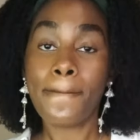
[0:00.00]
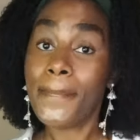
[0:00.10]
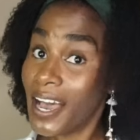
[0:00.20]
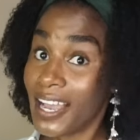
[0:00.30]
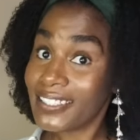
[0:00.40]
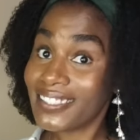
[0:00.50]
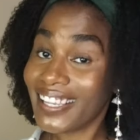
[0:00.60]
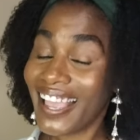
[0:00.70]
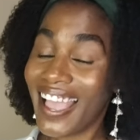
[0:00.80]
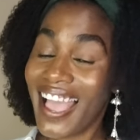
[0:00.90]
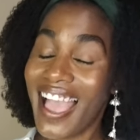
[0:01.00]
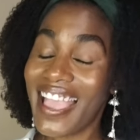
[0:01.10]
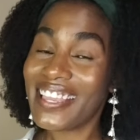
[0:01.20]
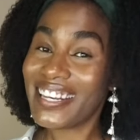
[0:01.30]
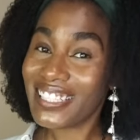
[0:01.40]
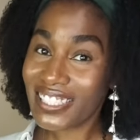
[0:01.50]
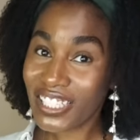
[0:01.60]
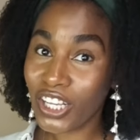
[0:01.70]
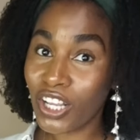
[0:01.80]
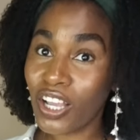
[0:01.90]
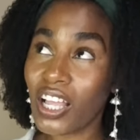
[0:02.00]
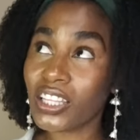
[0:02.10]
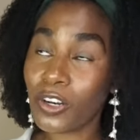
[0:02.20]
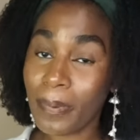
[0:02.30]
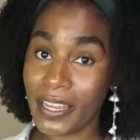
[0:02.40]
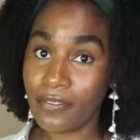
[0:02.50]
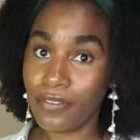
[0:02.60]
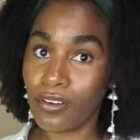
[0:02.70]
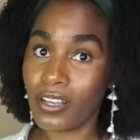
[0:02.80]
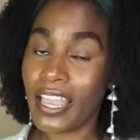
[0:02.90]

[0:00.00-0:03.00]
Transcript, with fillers: but it is still a little painful.